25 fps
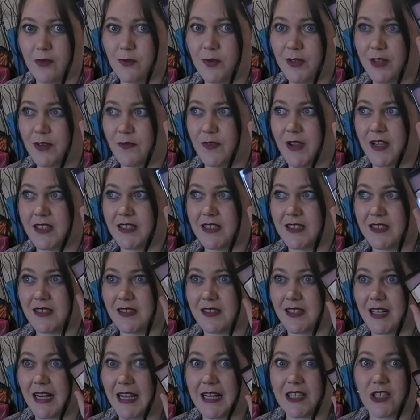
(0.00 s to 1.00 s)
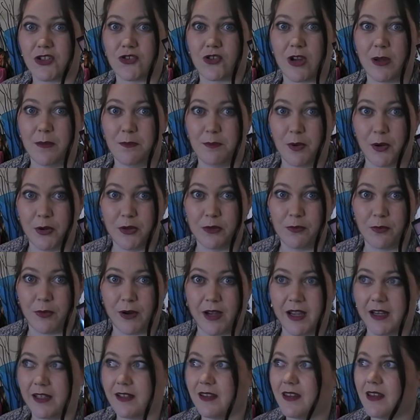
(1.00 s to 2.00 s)
but the fact is that I get to try both
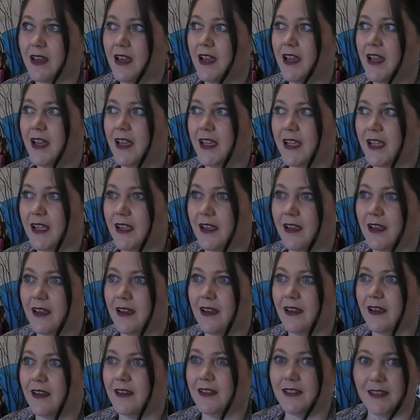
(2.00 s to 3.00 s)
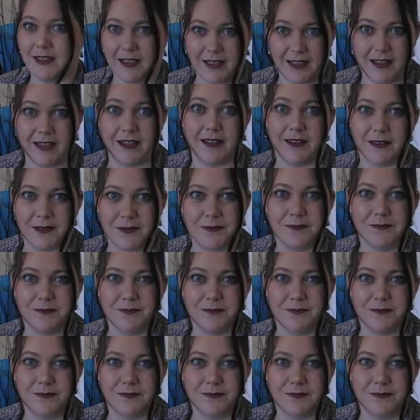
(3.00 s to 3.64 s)
brands. And yeah.